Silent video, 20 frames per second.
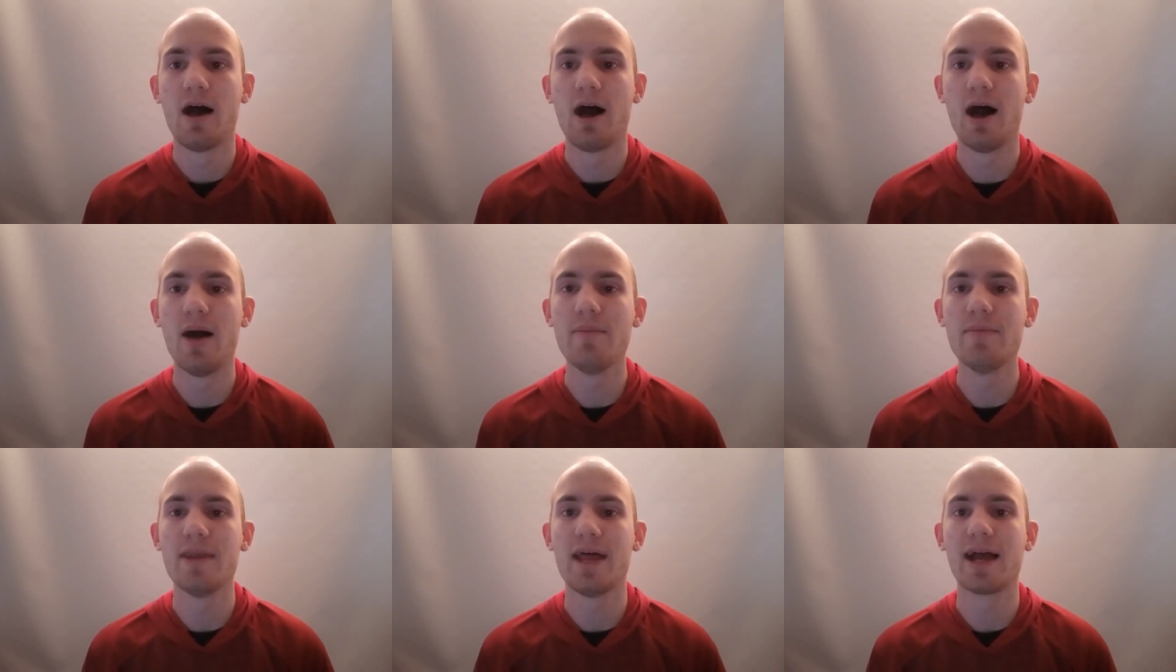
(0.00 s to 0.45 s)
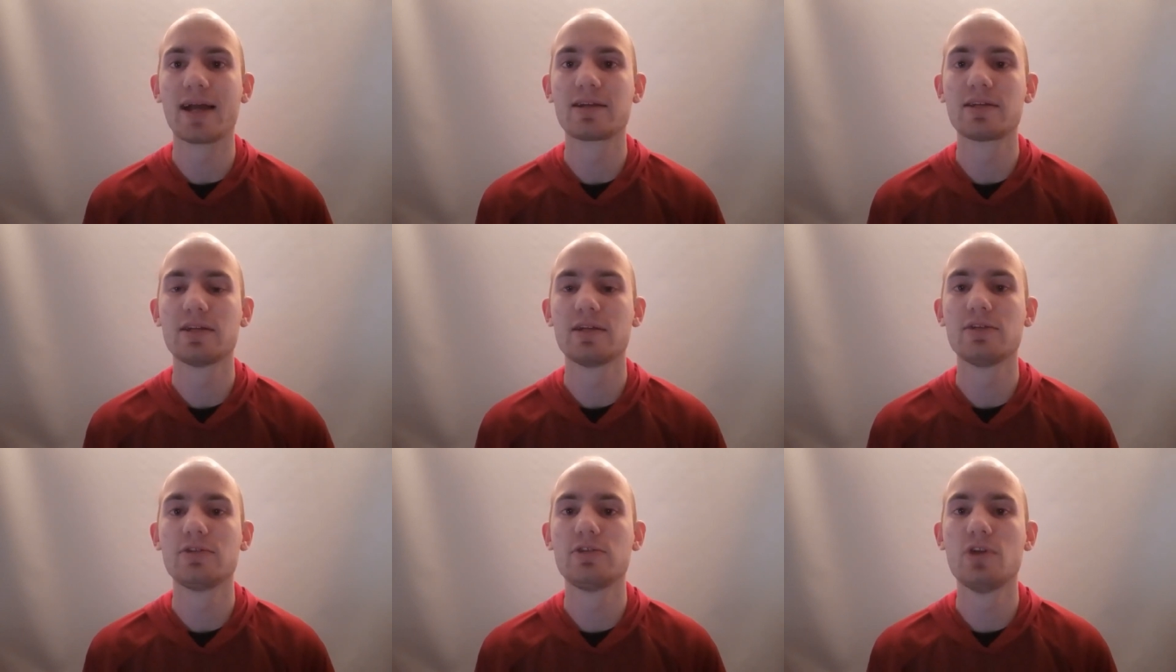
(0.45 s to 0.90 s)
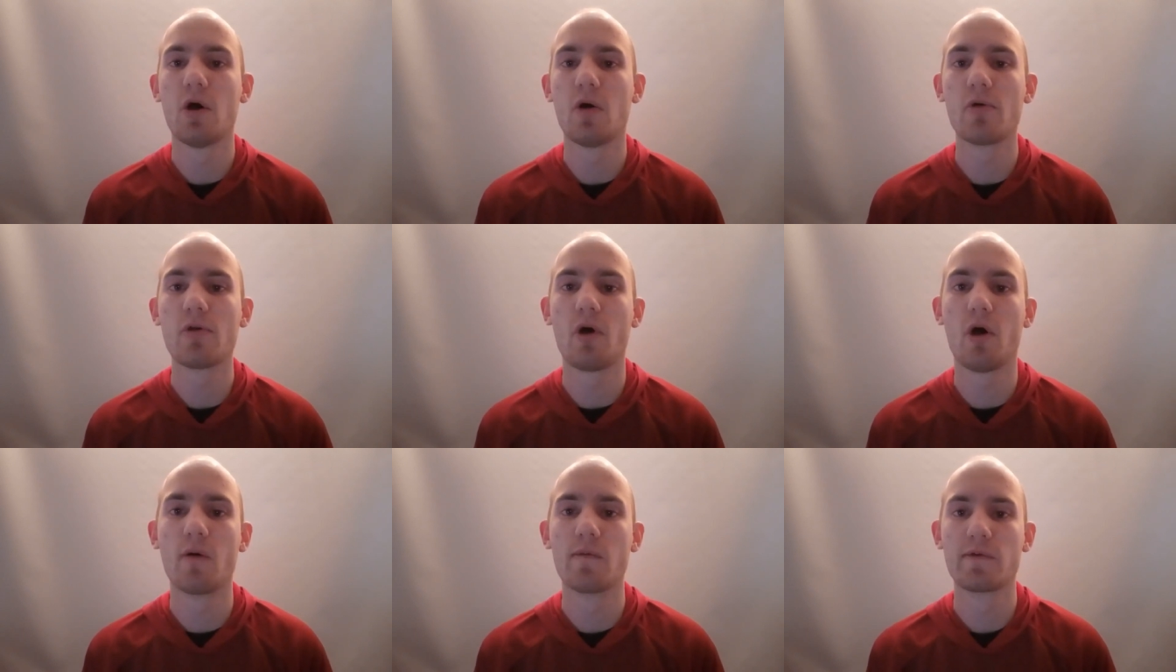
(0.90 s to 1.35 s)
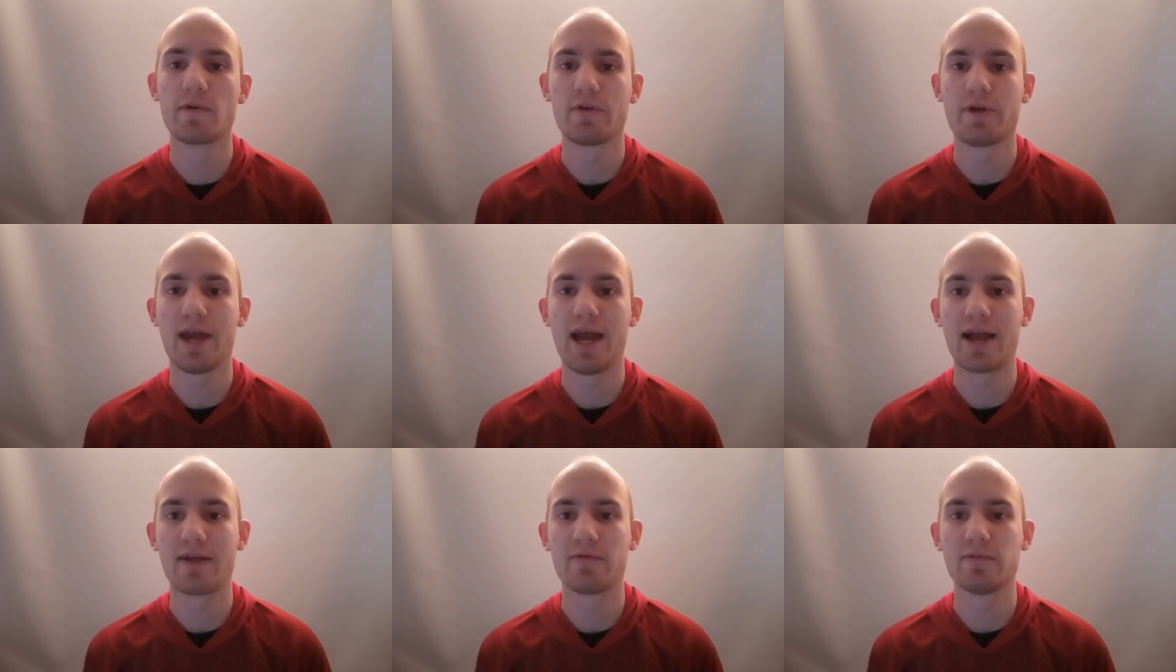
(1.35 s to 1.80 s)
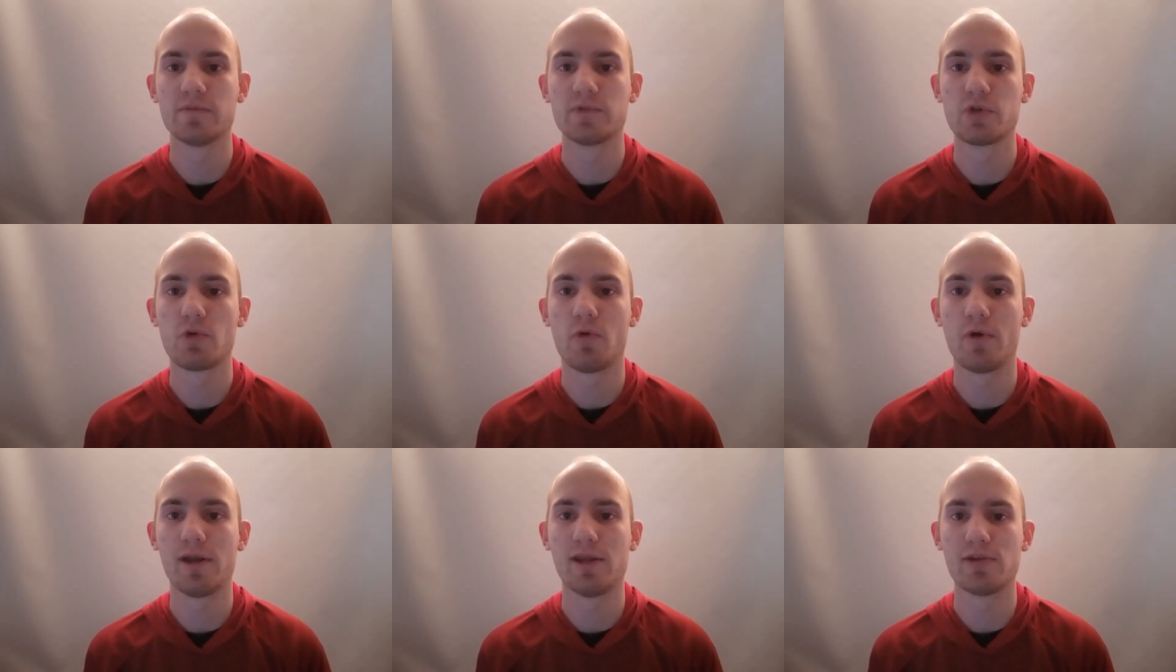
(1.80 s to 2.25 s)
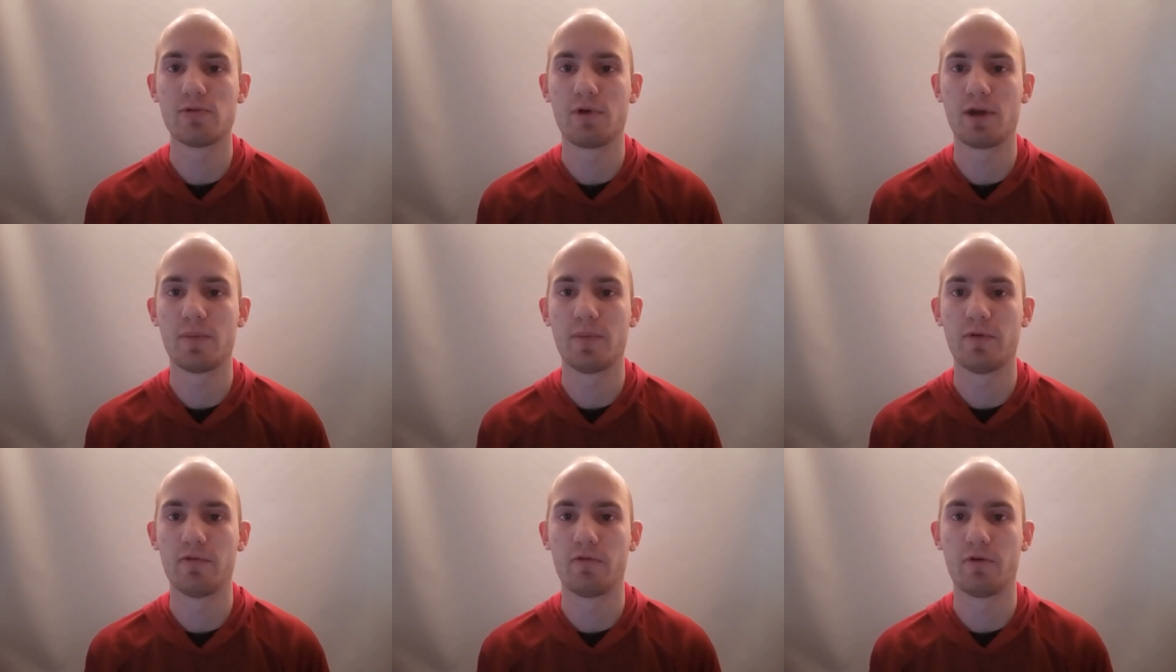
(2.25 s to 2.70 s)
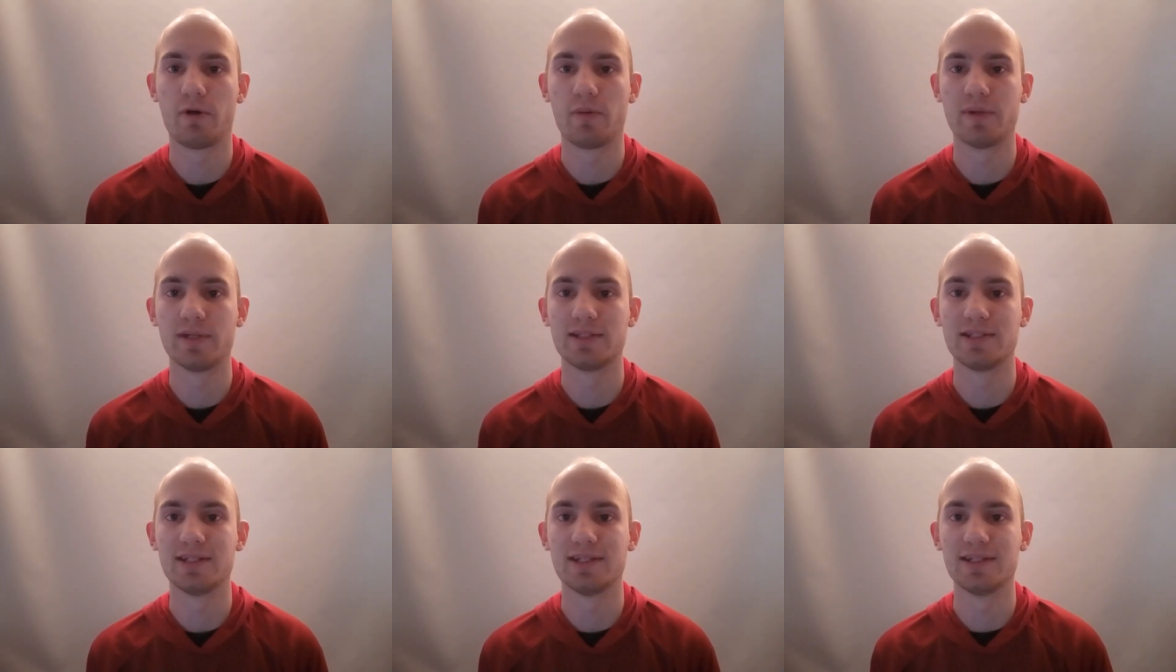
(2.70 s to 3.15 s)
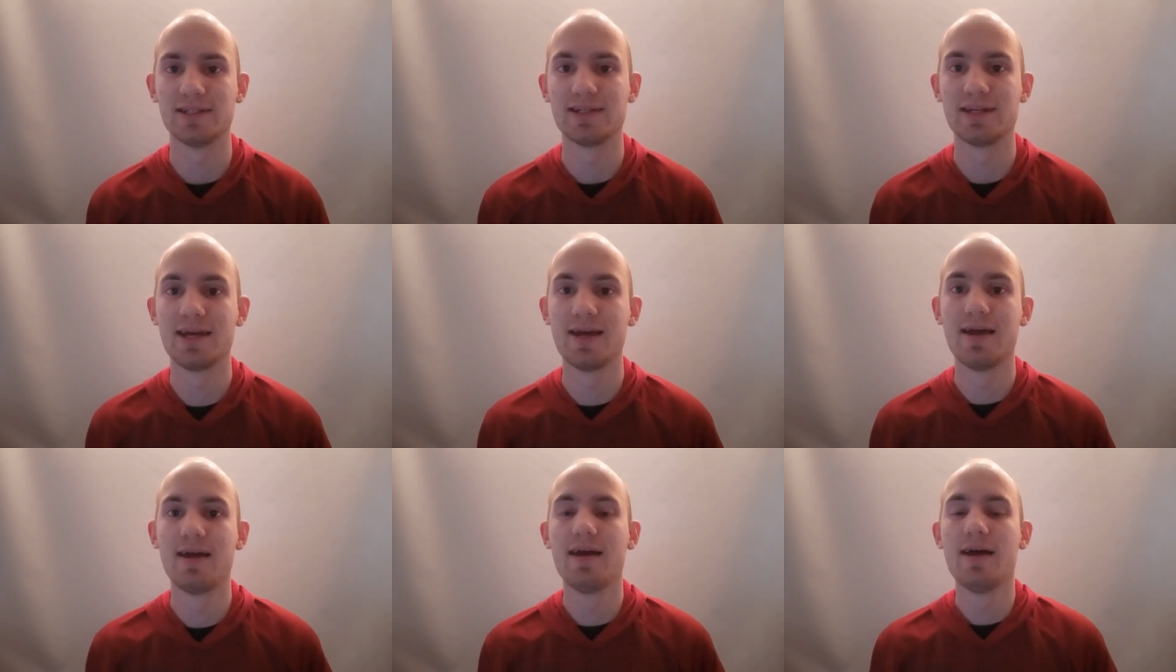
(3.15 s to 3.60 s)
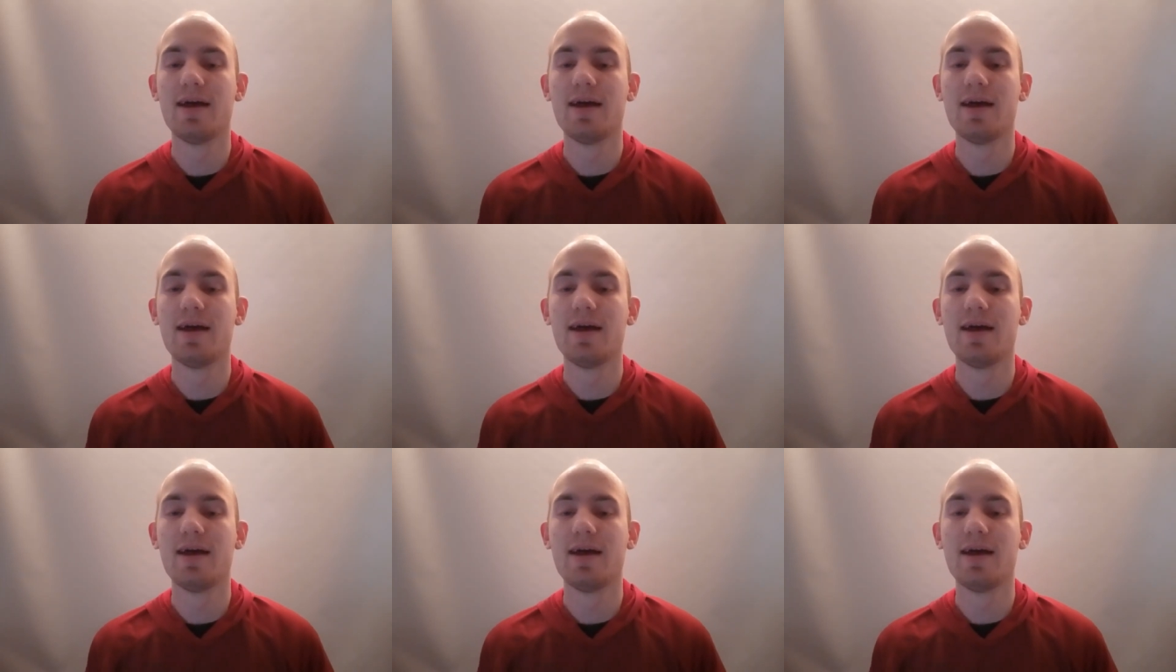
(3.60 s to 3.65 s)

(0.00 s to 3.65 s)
Up next, don't overreact from 2020 performances.